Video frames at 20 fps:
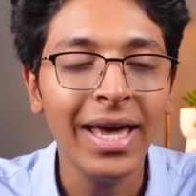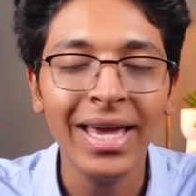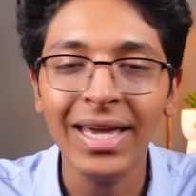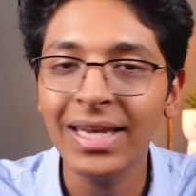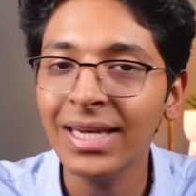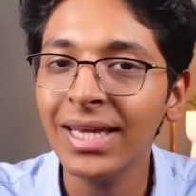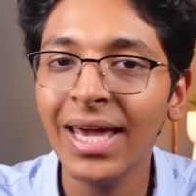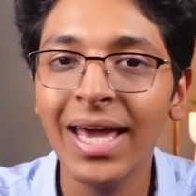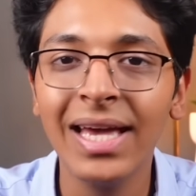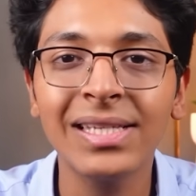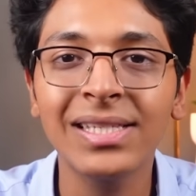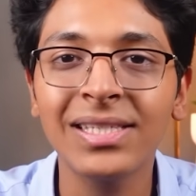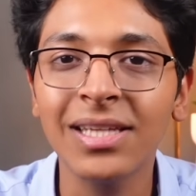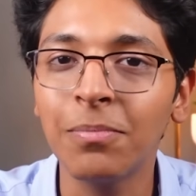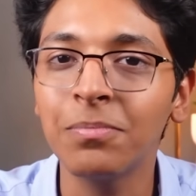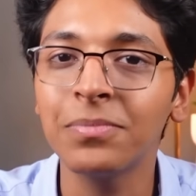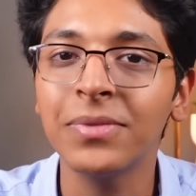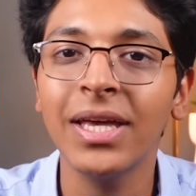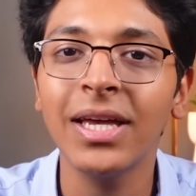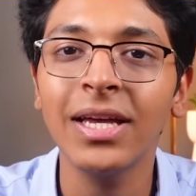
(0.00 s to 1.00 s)
in case
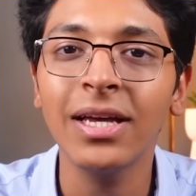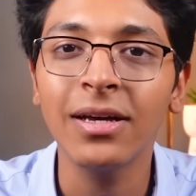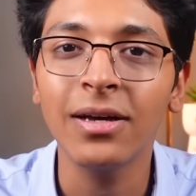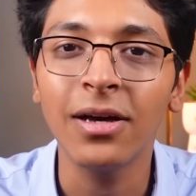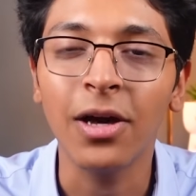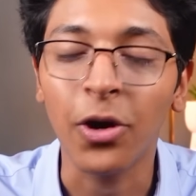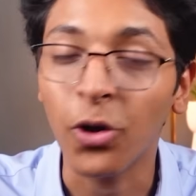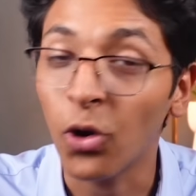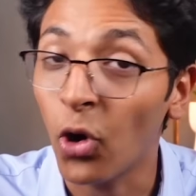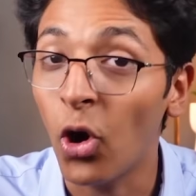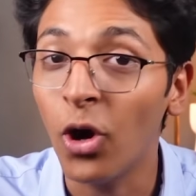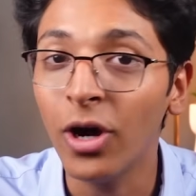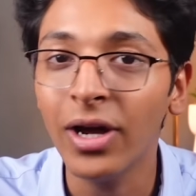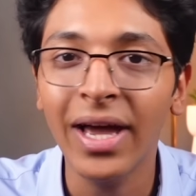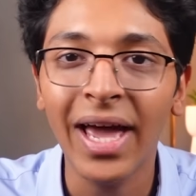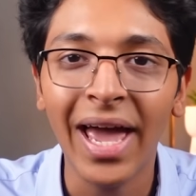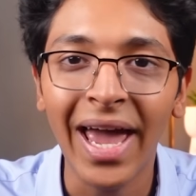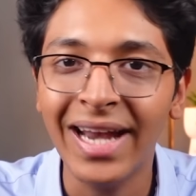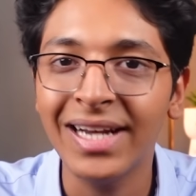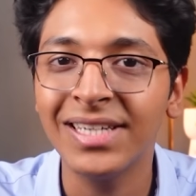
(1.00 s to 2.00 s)
something
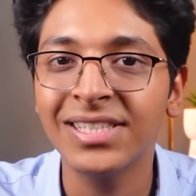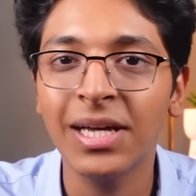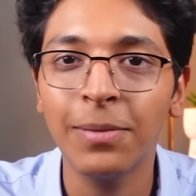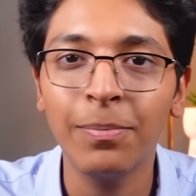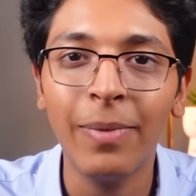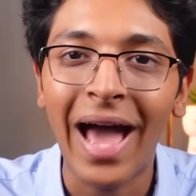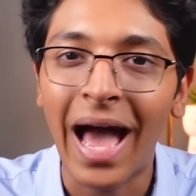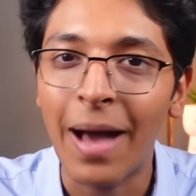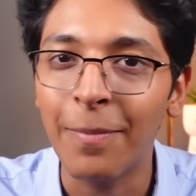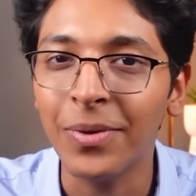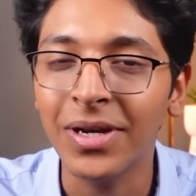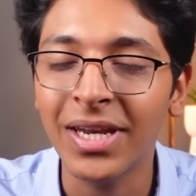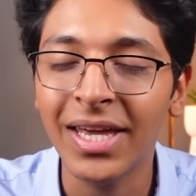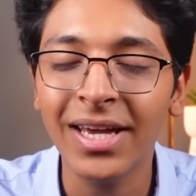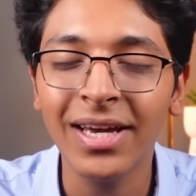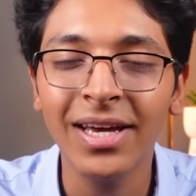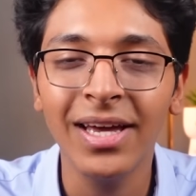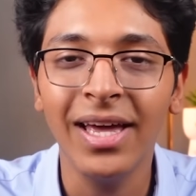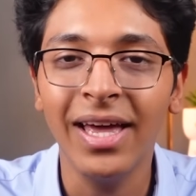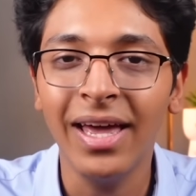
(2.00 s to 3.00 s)
wrong ends up
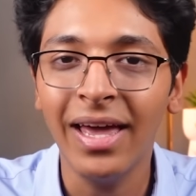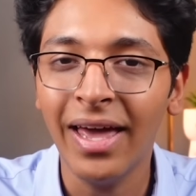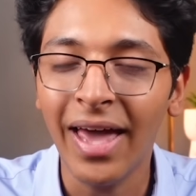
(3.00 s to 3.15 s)
happening